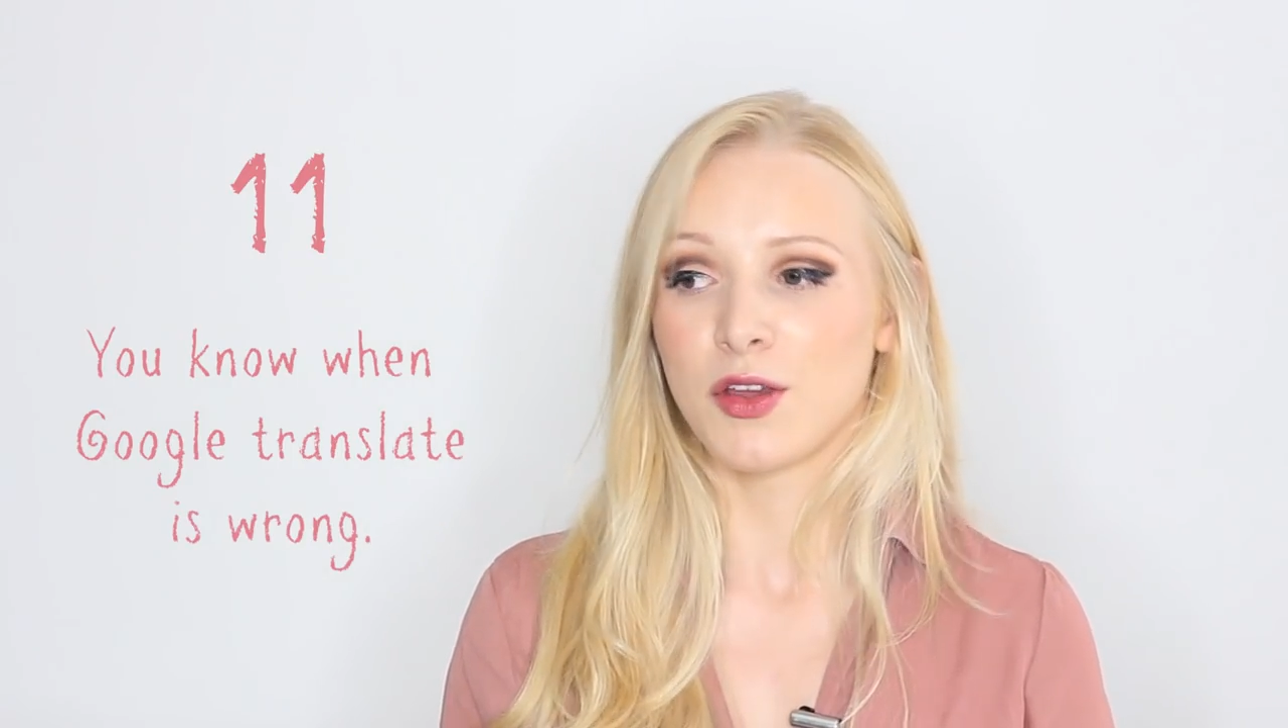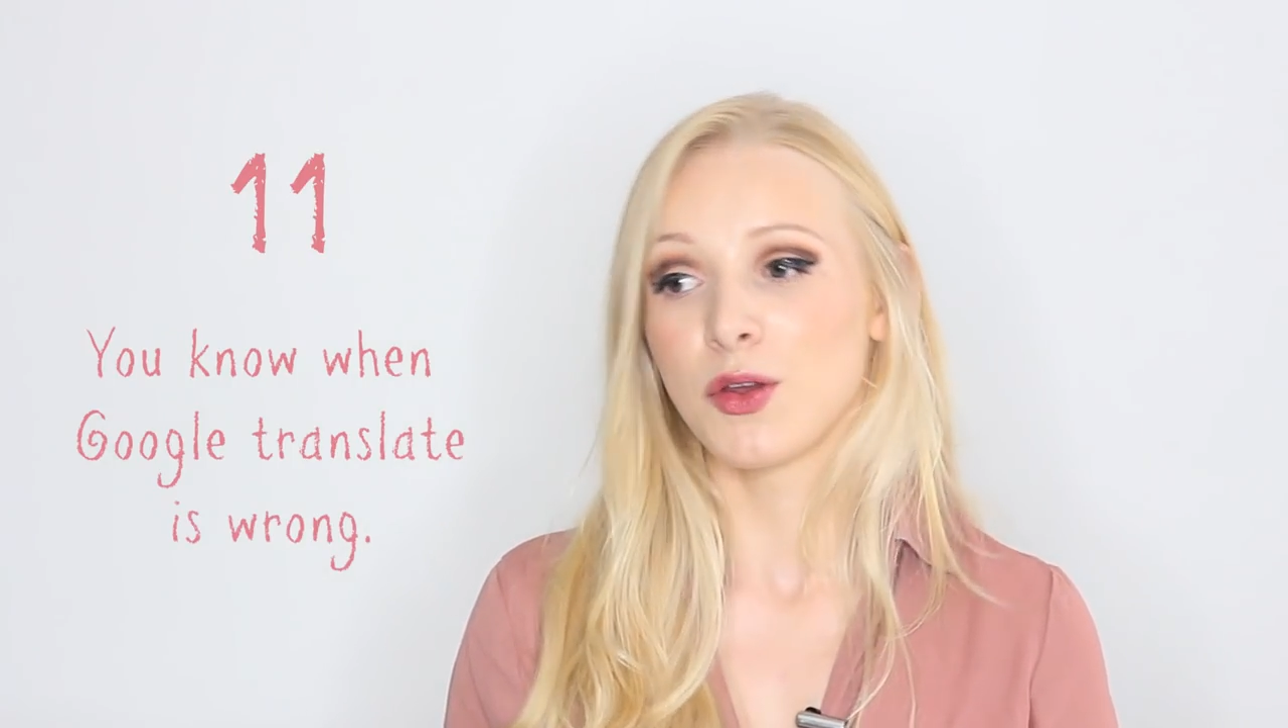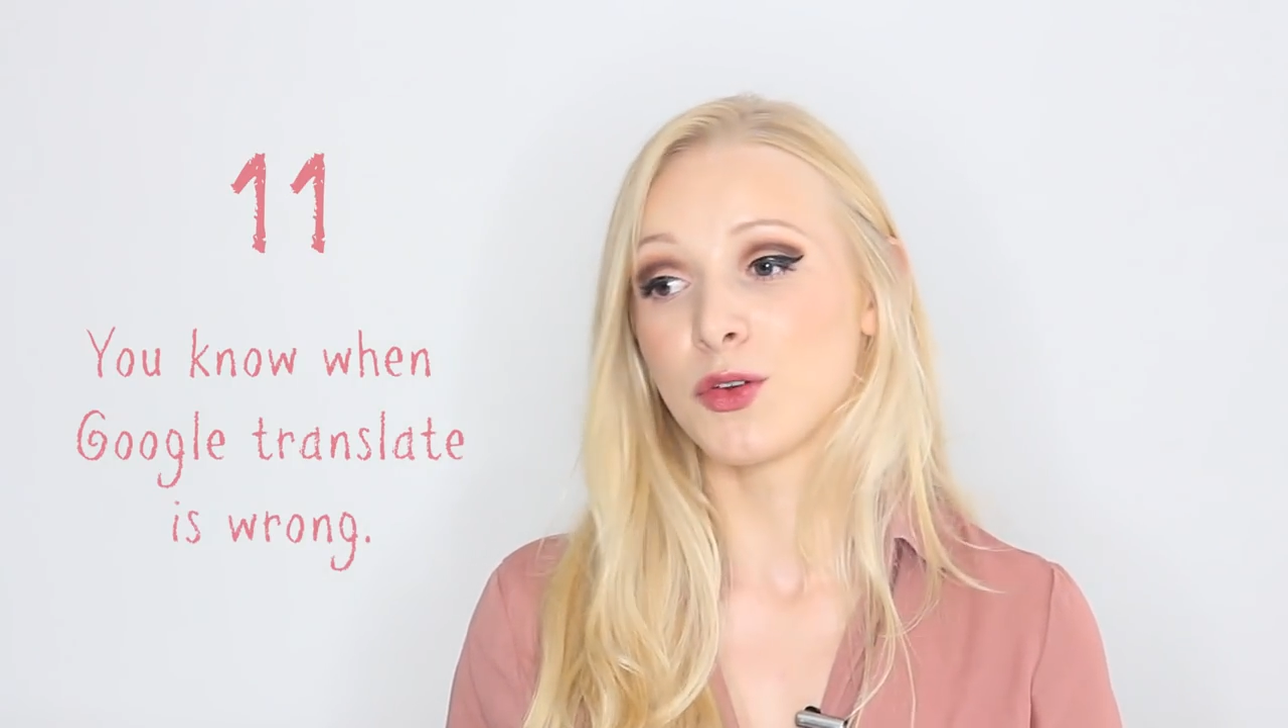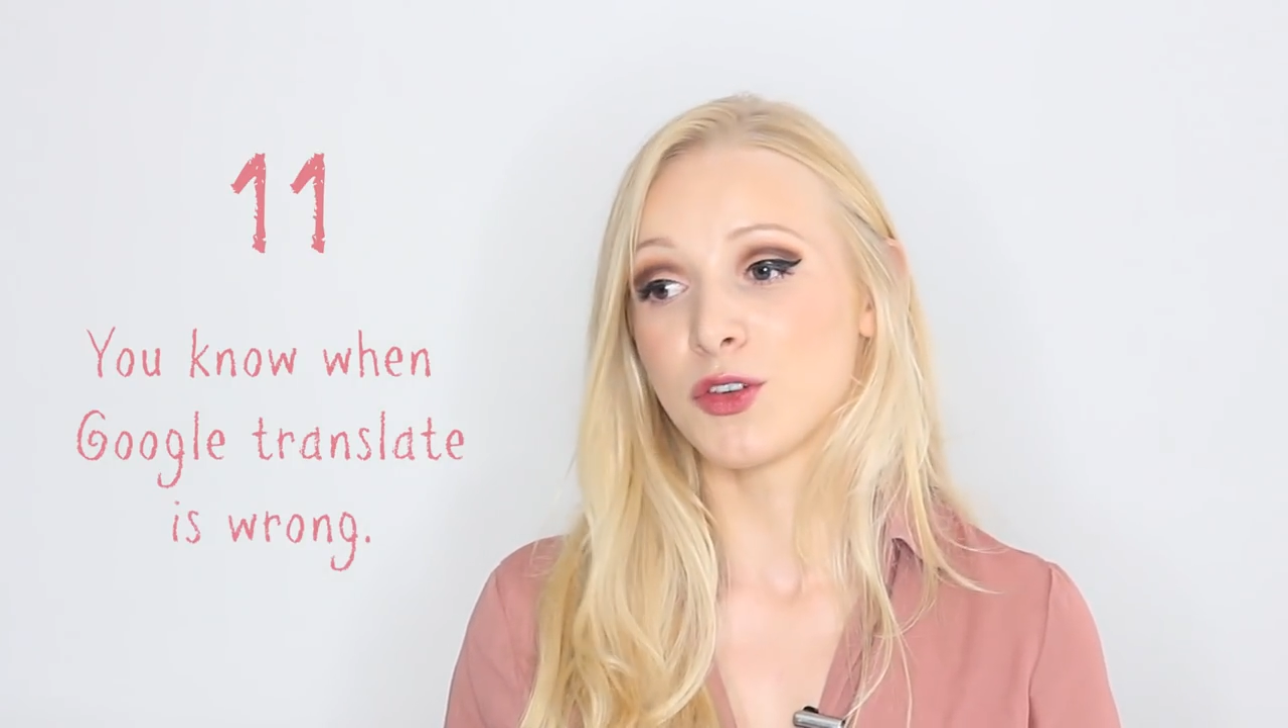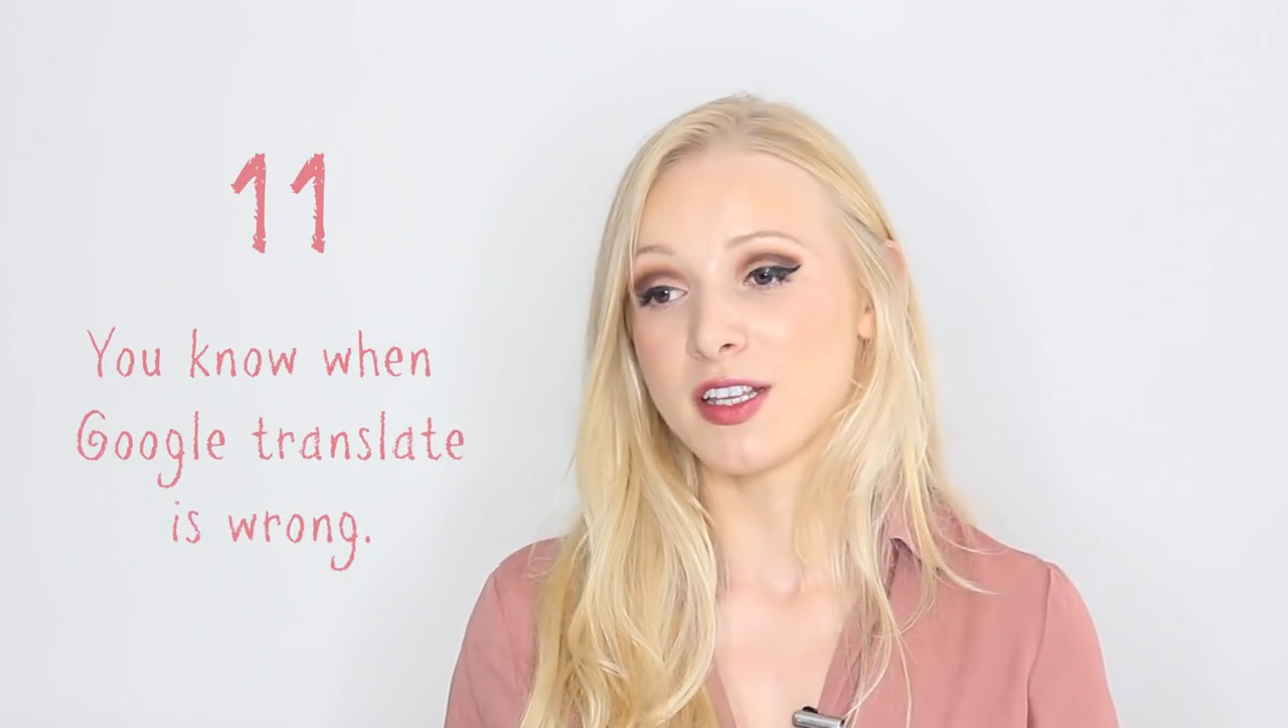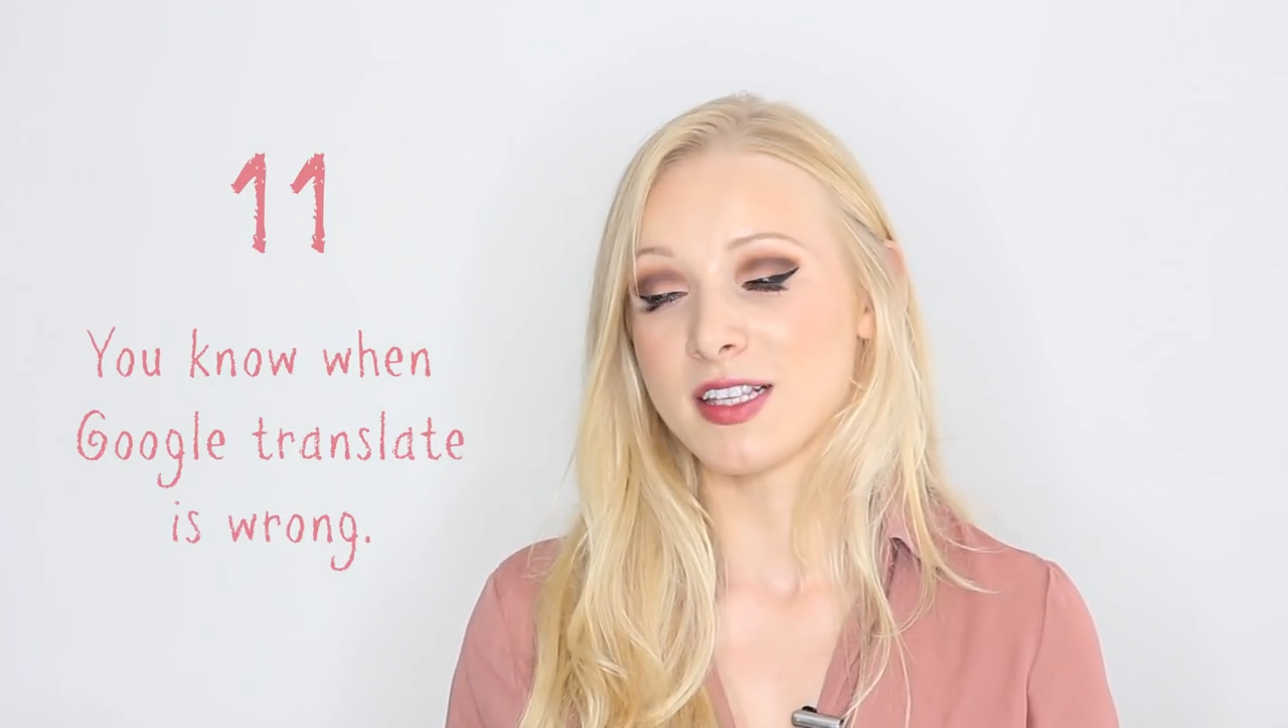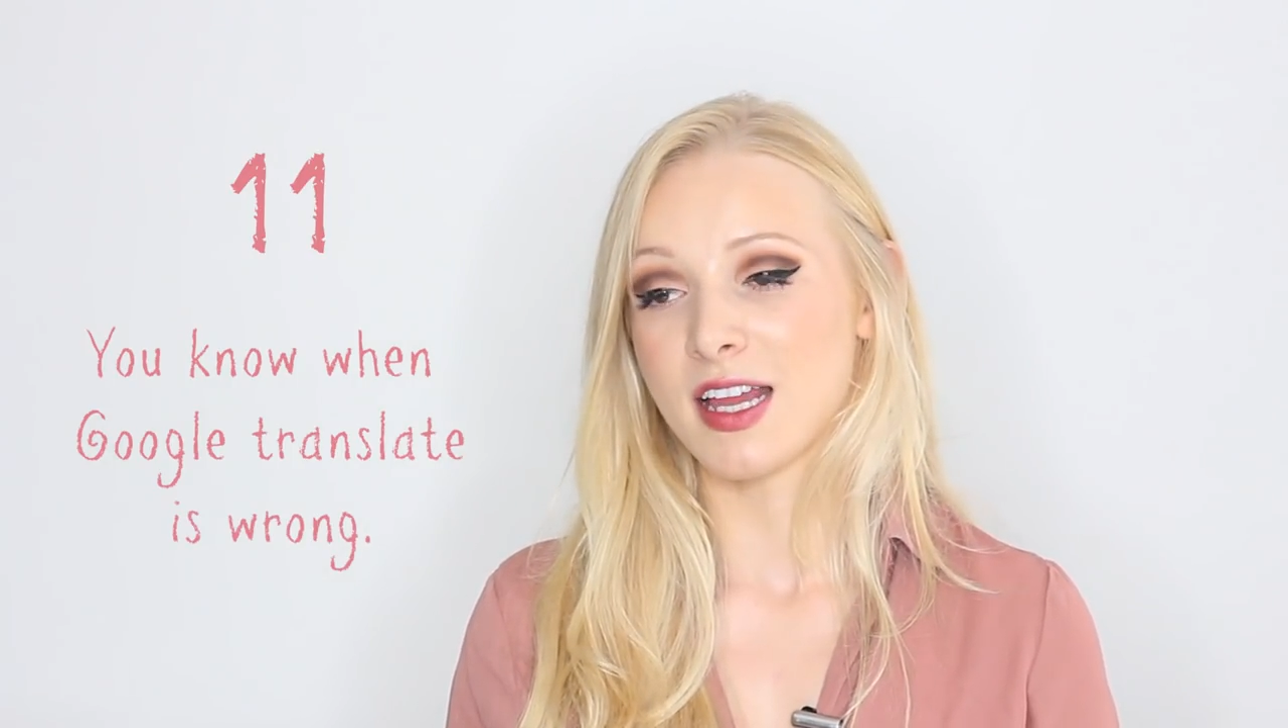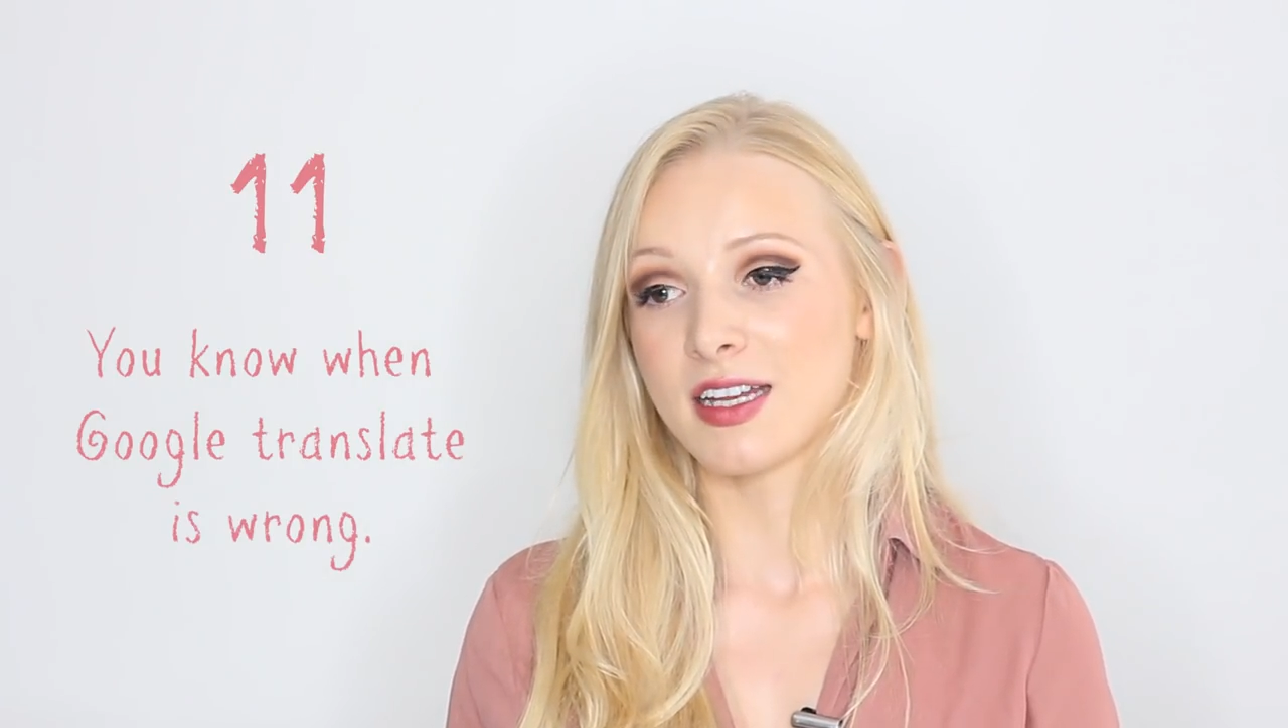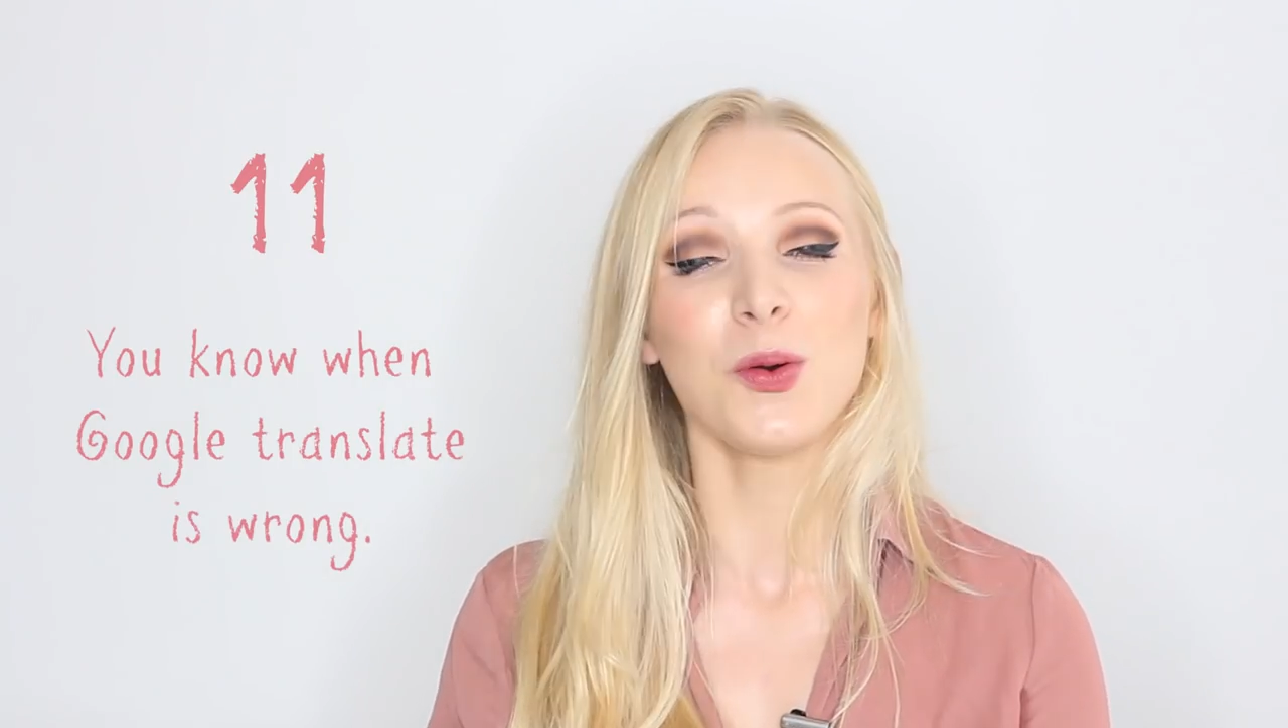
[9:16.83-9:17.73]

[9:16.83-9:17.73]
Google Translate.